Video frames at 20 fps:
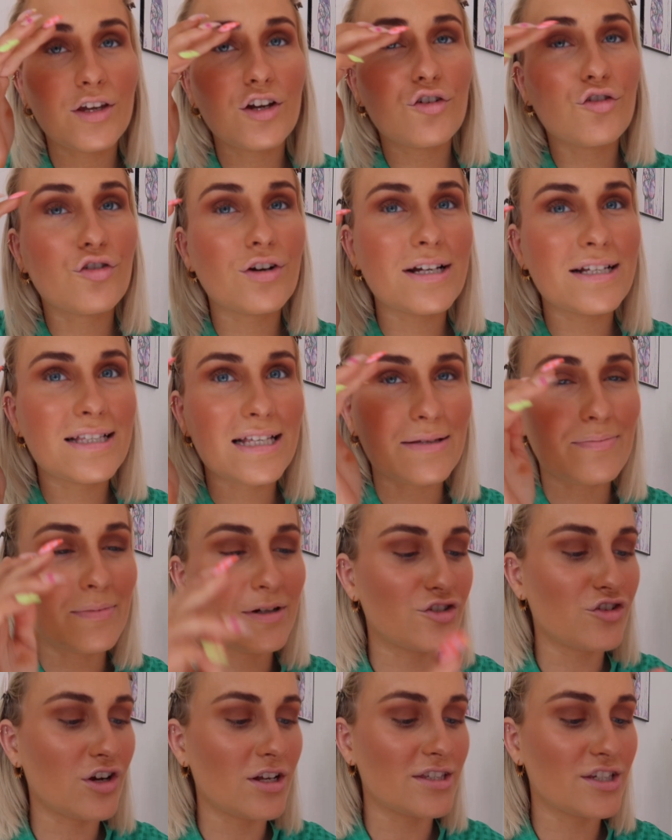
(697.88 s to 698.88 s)
crease as
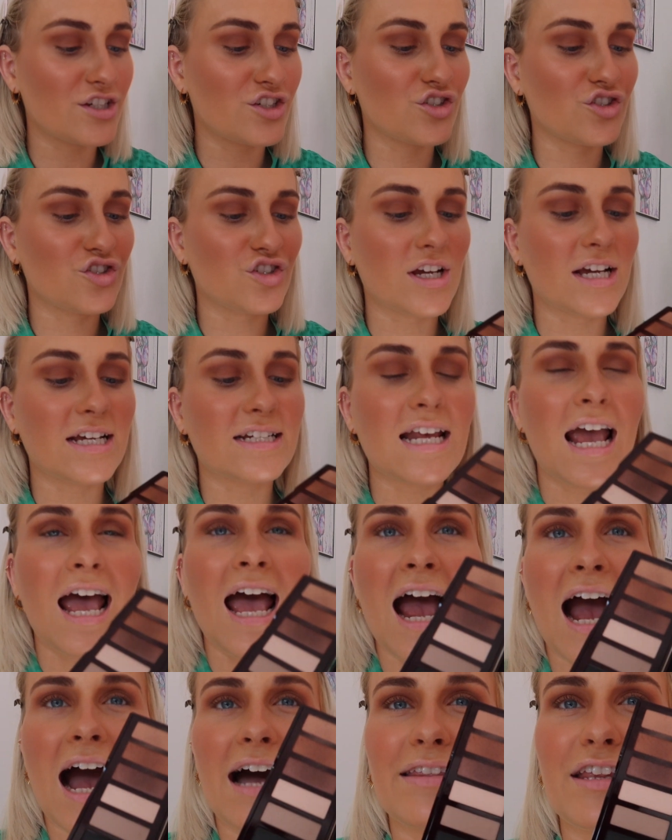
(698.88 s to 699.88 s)
my transition shade.
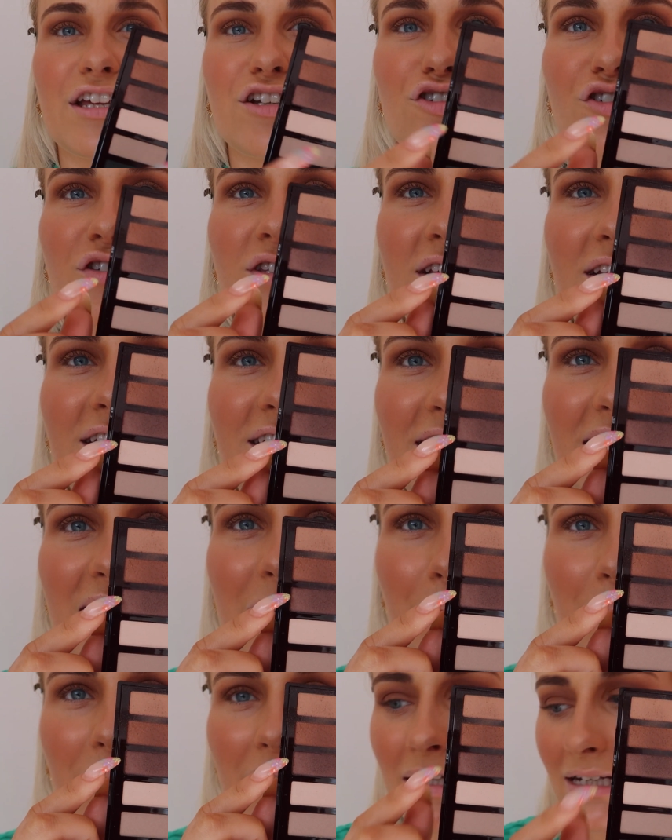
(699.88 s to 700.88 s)
And then just to
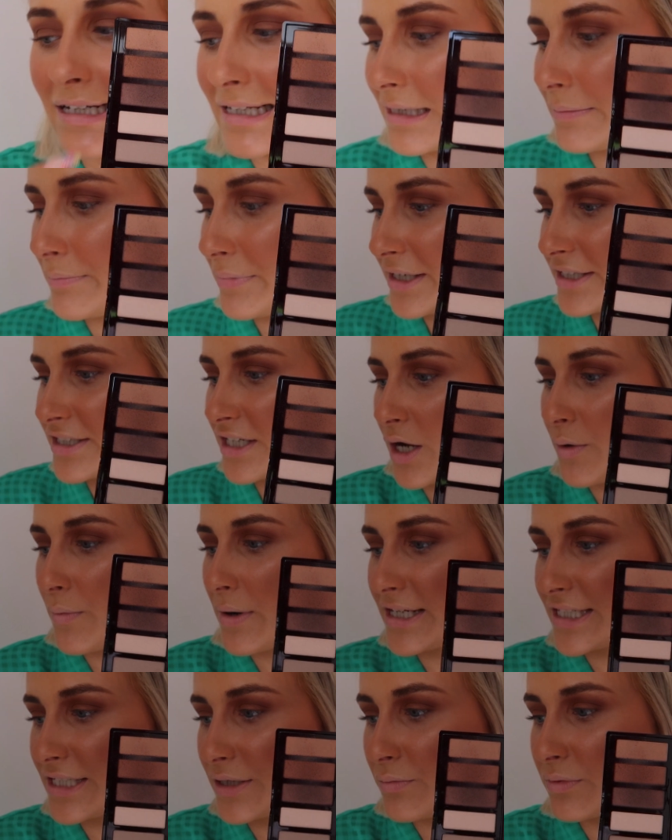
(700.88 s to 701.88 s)
deepen it a little bit, I
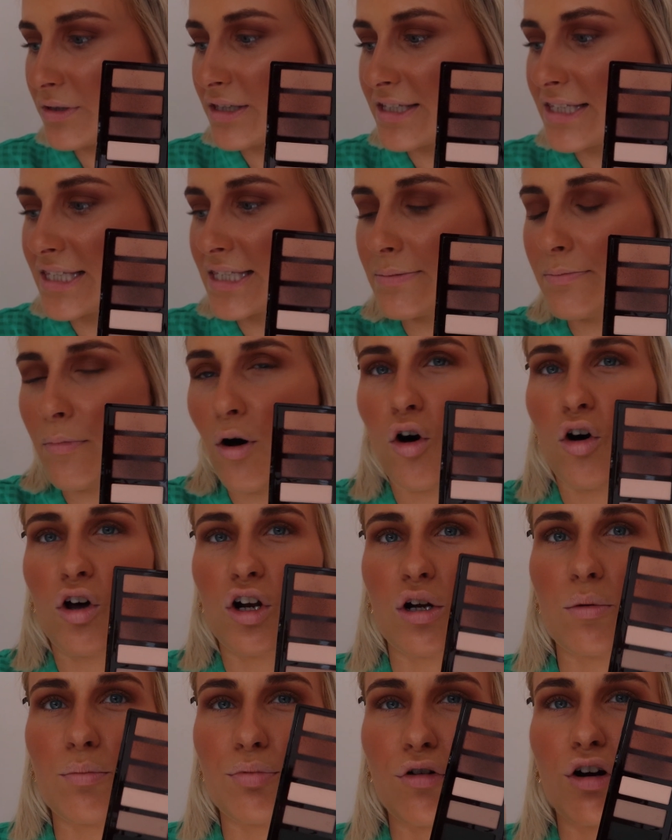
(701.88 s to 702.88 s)
went in with the
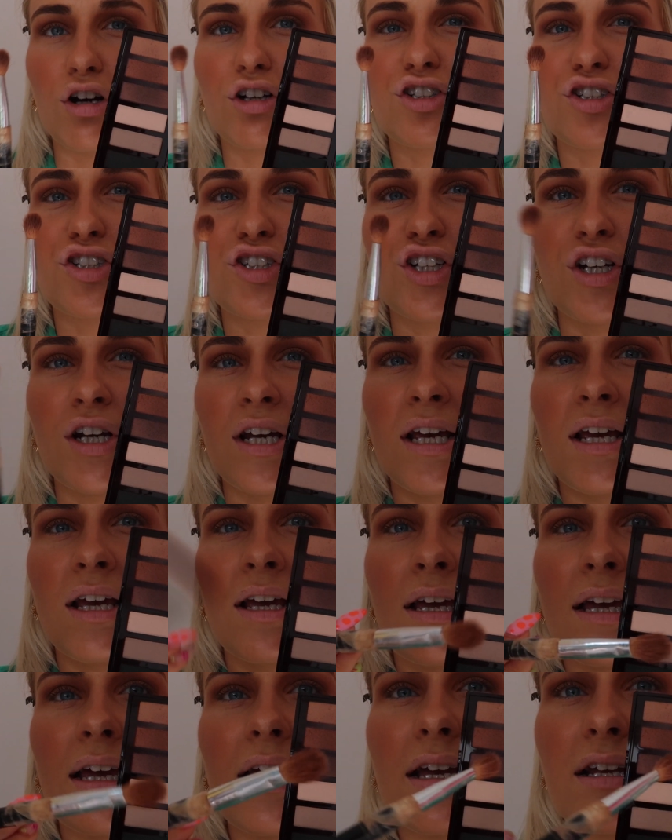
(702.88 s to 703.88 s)
smaller brush
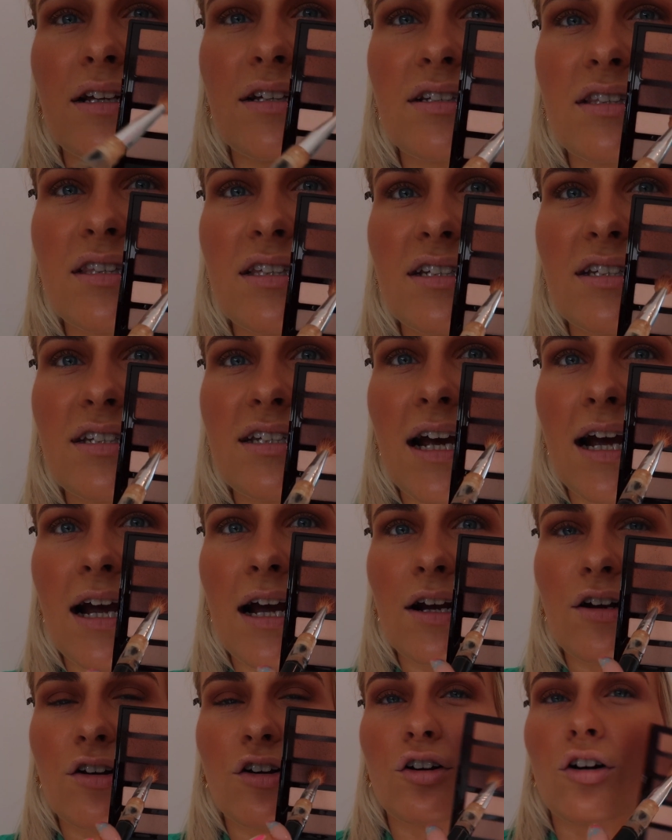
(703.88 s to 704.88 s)
into the
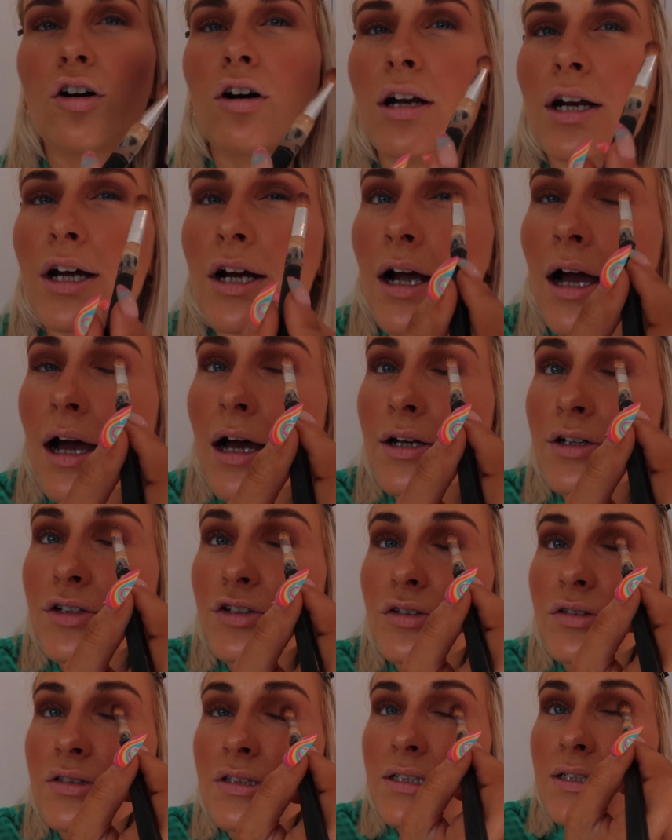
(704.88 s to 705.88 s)
darker color and
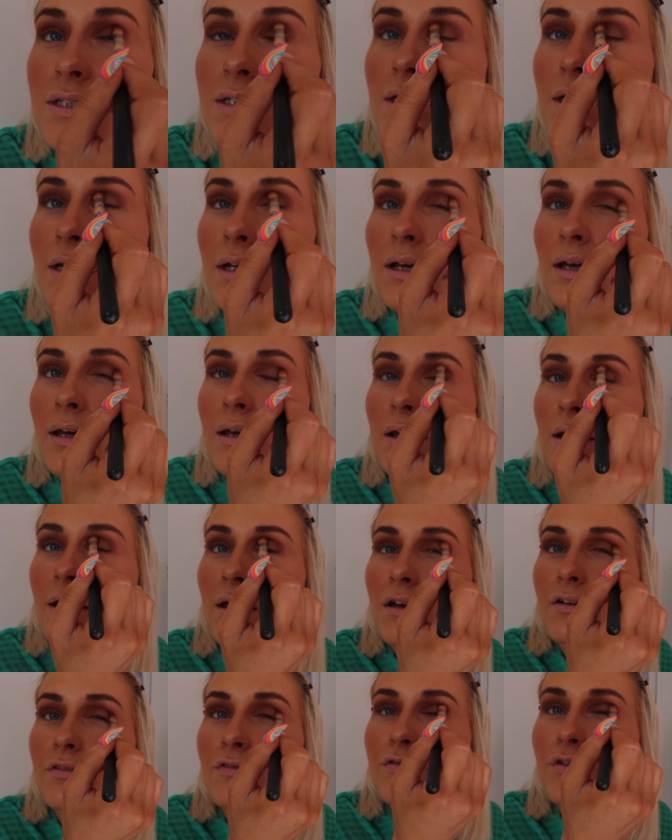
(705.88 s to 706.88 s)
just
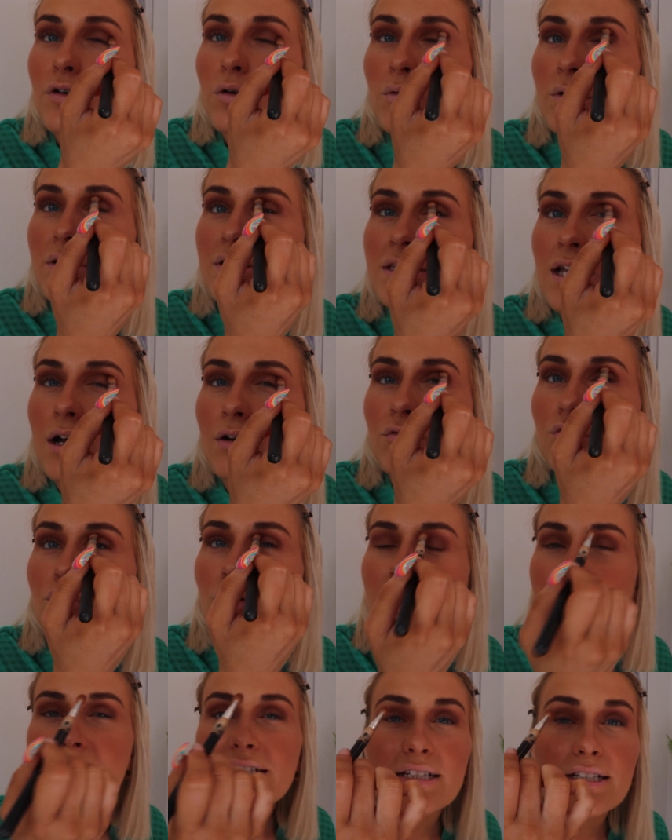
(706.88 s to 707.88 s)
focus that
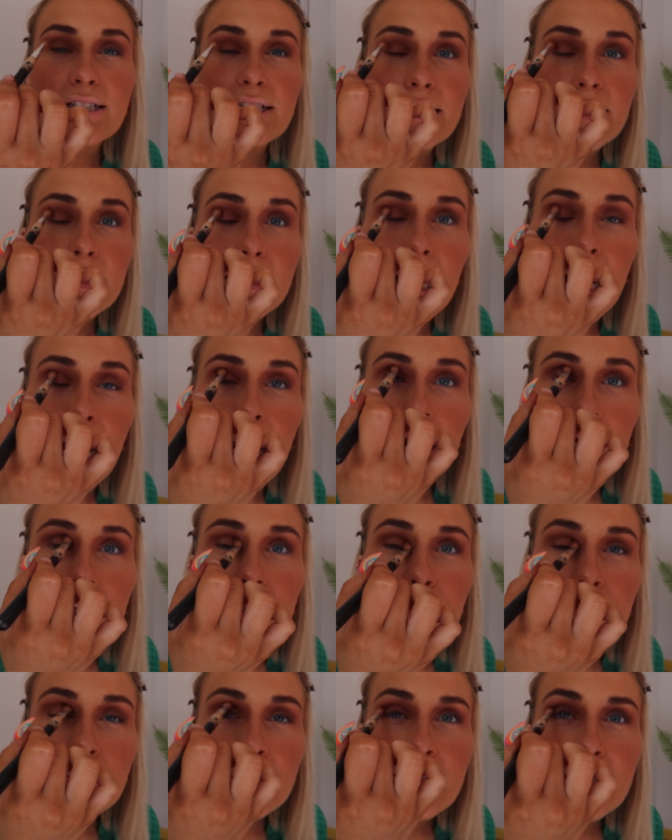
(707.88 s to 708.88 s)
right into the
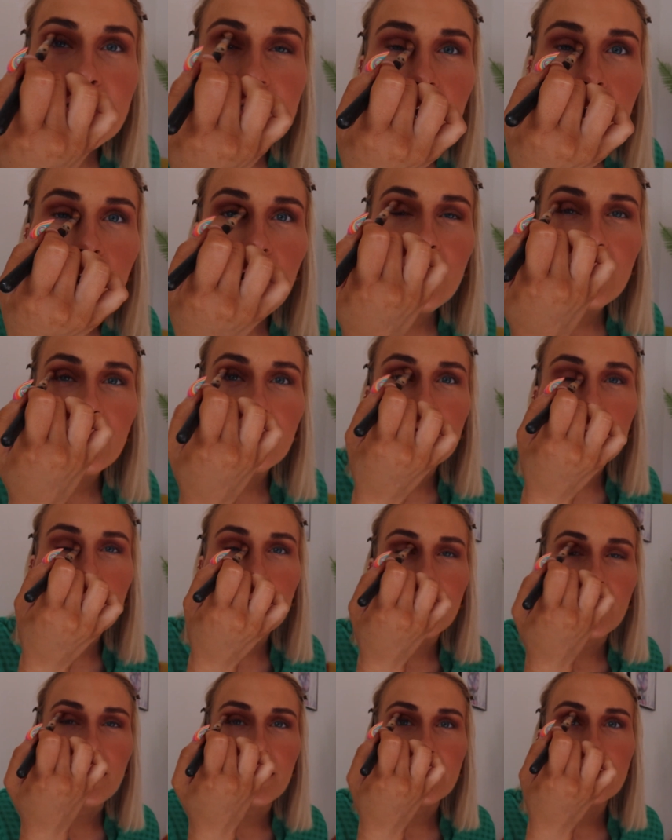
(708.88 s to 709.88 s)
actual socket of
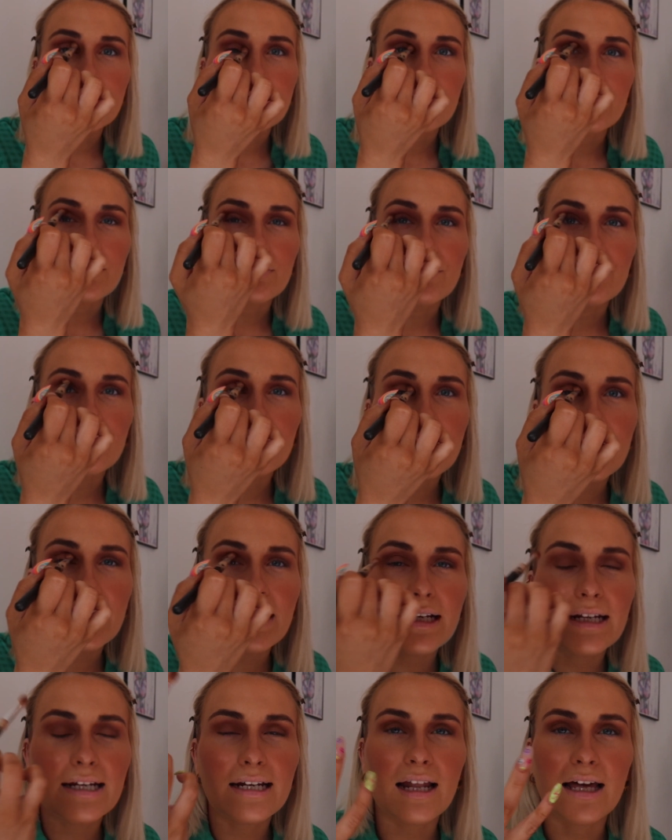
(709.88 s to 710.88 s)
my eye. So the
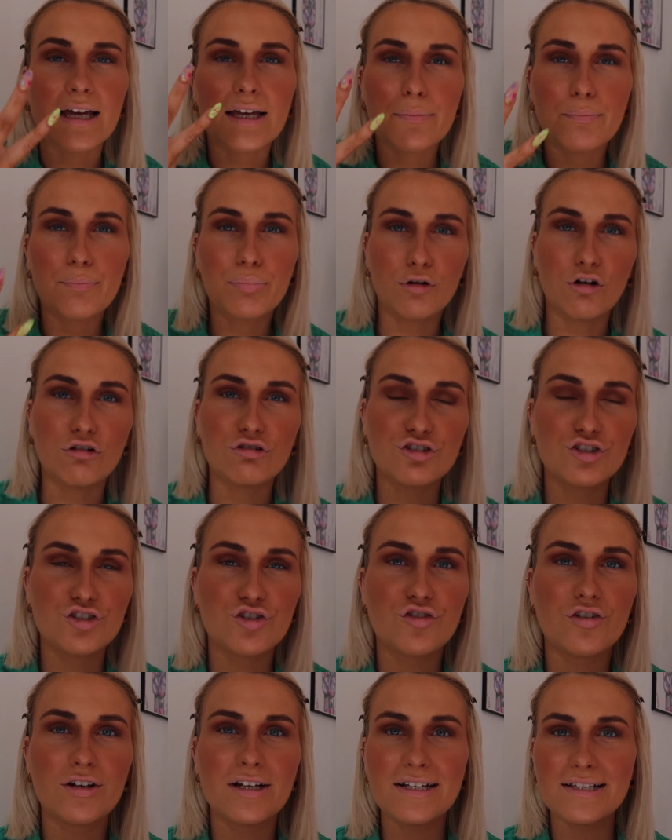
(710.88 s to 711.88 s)
really like blunt
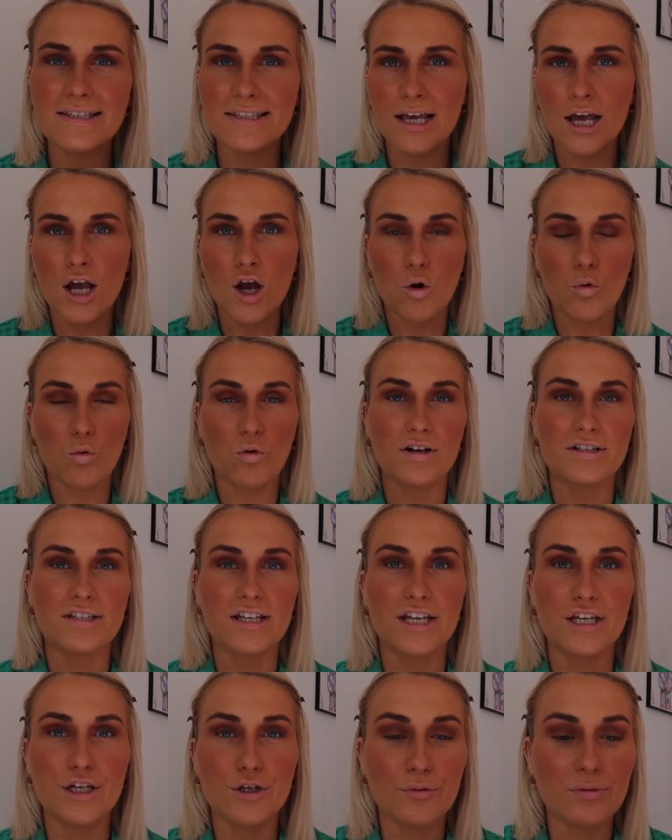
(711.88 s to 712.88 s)
crease, whereas
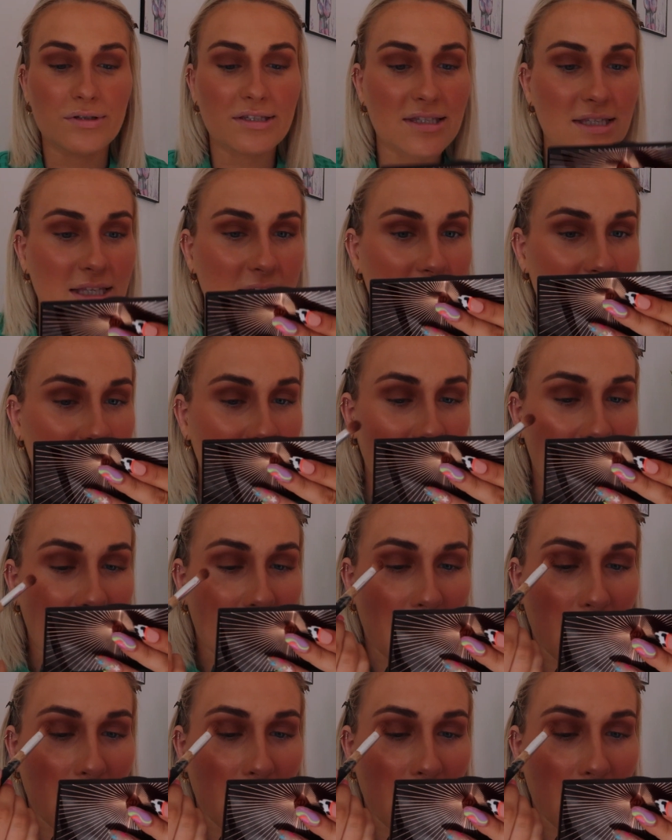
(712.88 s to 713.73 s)
I use the